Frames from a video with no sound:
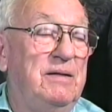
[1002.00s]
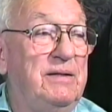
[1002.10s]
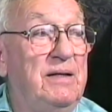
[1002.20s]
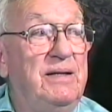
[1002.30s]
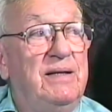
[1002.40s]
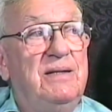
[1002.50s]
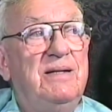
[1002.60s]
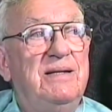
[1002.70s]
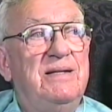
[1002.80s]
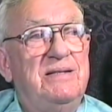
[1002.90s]

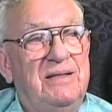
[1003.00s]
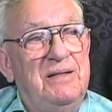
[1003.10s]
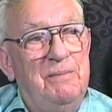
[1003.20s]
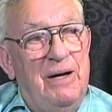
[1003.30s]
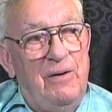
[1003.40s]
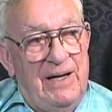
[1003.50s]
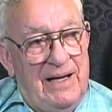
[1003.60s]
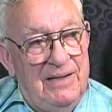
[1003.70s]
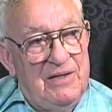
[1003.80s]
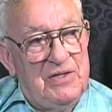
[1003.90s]
Tinian is in the
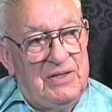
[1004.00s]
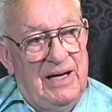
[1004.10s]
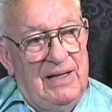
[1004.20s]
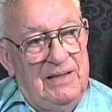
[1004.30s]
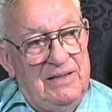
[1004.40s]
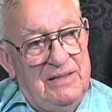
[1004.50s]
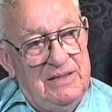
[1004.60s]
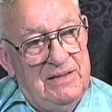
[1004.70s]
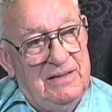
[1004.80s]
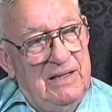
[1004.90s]
Marianas
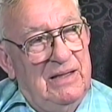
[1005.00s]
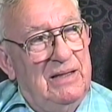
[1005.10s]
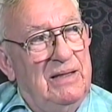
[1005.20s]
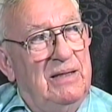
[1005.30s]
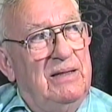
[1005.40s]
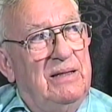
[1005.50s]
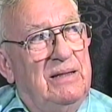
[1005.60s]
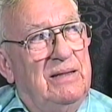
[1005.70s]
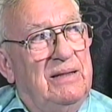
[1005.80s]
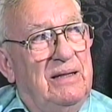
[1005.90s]
Islands.
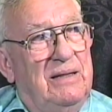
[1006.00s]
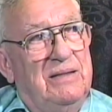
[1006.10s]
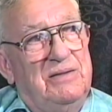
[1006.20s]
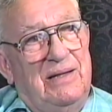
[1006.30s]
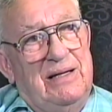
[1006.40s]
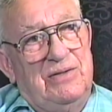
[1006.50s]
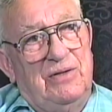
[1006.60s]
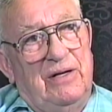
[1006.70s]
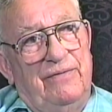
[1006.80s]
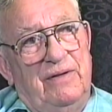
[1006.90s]
Uh, it starts
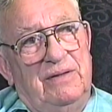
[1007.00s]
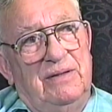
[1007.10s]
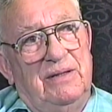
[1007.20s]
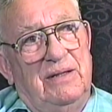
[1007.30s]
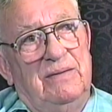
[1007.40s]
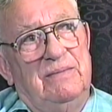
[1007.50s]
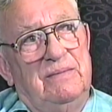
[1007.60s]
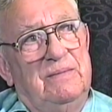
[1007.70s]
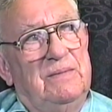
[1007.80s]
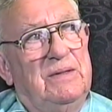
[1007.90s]
off at uh,
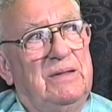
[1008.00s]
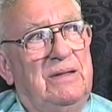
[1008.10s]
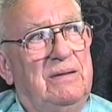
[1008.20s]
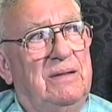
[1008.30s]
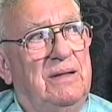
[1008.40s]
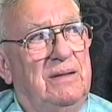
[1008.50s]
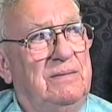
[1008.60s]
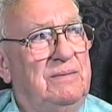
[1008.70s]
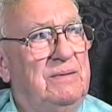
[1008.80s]
uh,